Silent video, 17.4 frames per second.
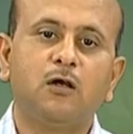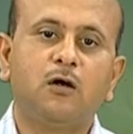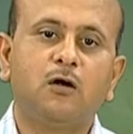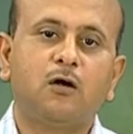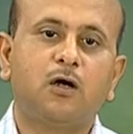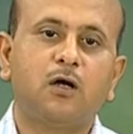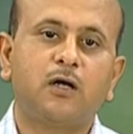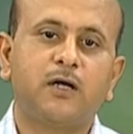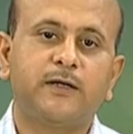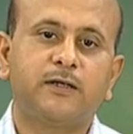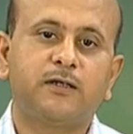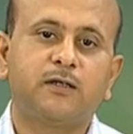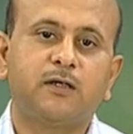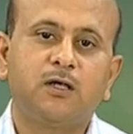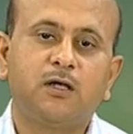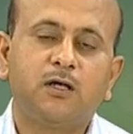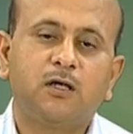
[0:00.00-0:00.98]
All right.
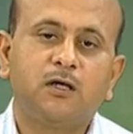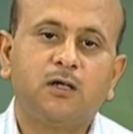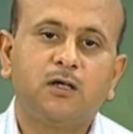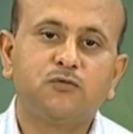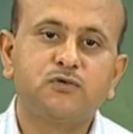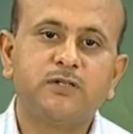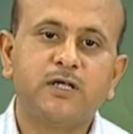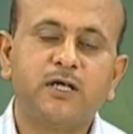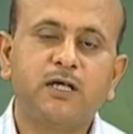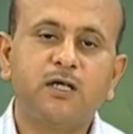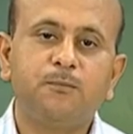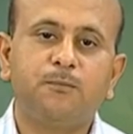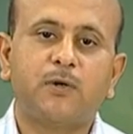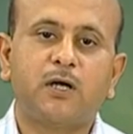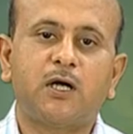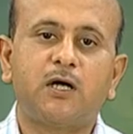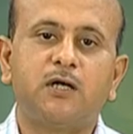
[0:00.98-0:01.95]
Now, second
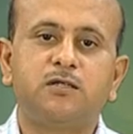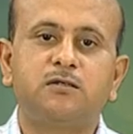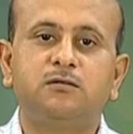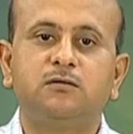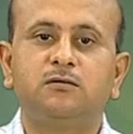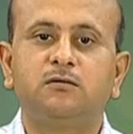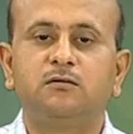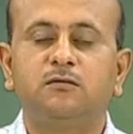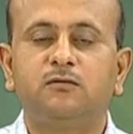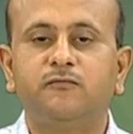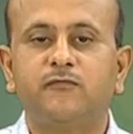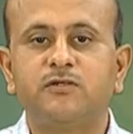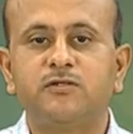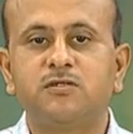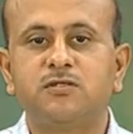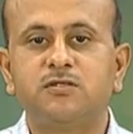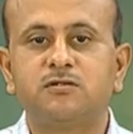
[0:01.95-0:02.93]
part
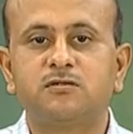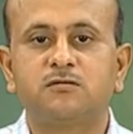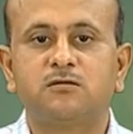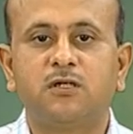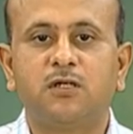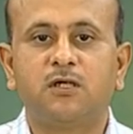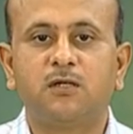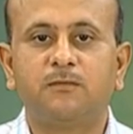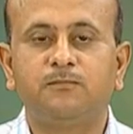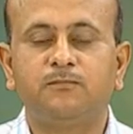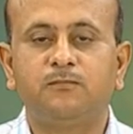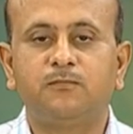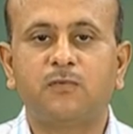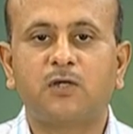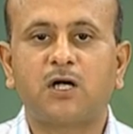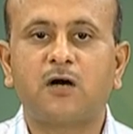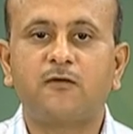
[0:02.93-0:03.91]
which is uh,
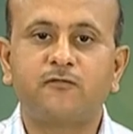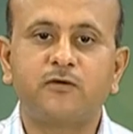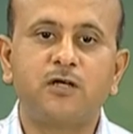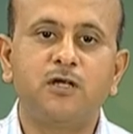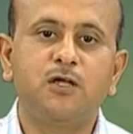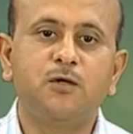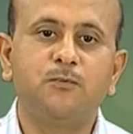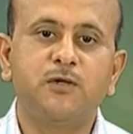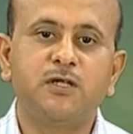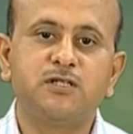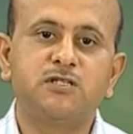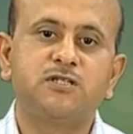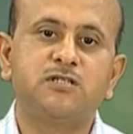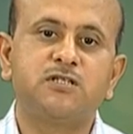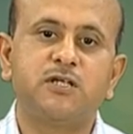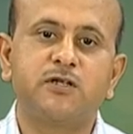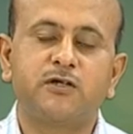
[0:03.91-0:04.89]
after
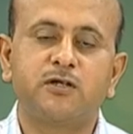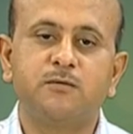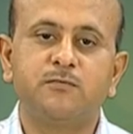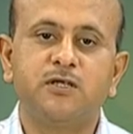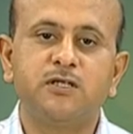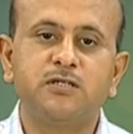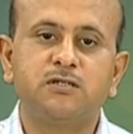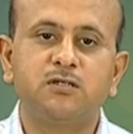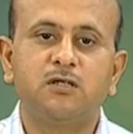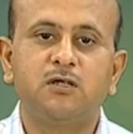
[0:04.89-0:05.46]
illumination system is